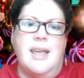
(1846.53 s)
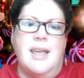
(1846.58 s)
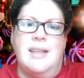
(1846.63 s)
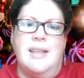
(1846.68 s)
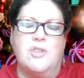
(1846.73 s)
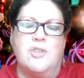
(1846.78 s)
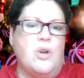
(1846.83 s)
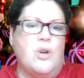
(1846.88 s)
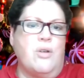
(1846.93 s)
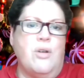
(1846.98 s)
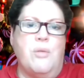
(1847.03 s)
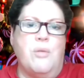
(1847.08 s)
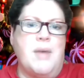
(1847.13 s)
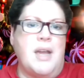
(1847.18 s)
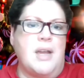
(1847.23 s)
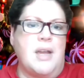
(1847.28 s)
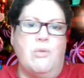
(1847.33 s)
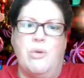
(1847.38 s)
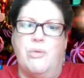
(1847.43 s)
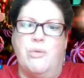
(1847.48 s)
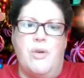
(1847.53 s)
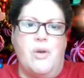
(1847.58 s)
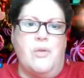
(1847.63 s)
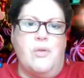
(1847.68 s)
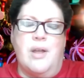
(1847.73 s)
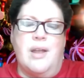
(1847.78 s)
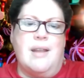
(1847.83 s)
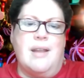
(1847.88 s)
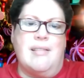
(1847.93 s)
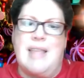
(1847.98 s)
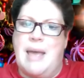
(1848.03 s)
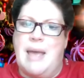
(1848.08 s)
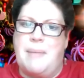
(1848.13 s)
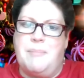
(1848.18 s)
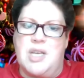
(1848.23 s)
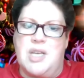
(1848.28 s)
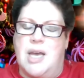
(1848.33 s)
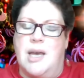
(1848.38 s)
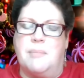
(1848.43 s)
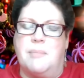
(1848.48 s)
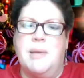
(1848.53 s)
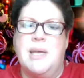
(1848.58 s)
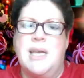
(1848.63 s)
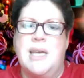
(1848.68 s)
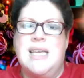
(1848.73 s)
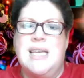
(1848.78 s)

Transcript: internal microphone on a laptop